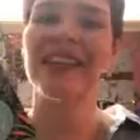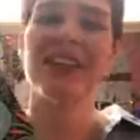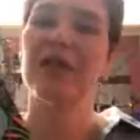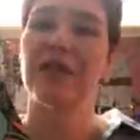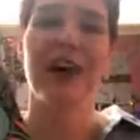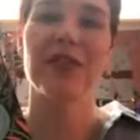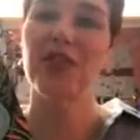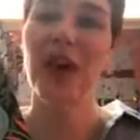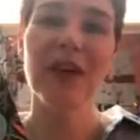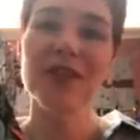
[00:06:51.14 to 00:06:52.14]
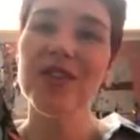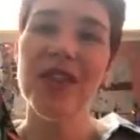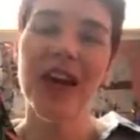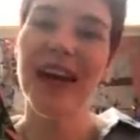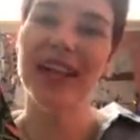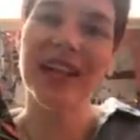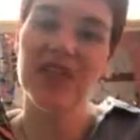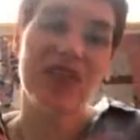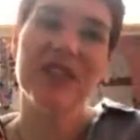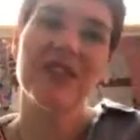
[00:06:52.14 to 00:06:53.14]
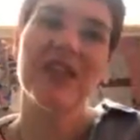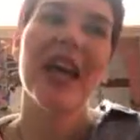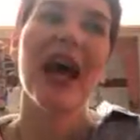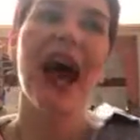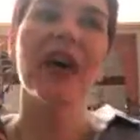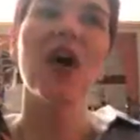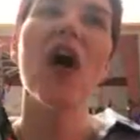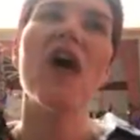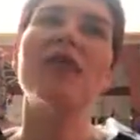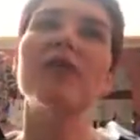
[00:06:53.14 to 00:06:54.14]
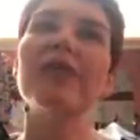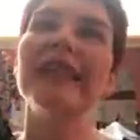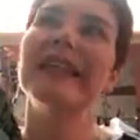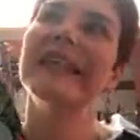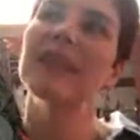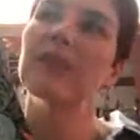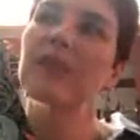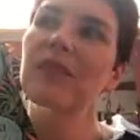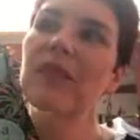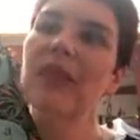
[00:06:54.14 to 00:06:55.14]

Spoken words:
give it 5 stars. I can't really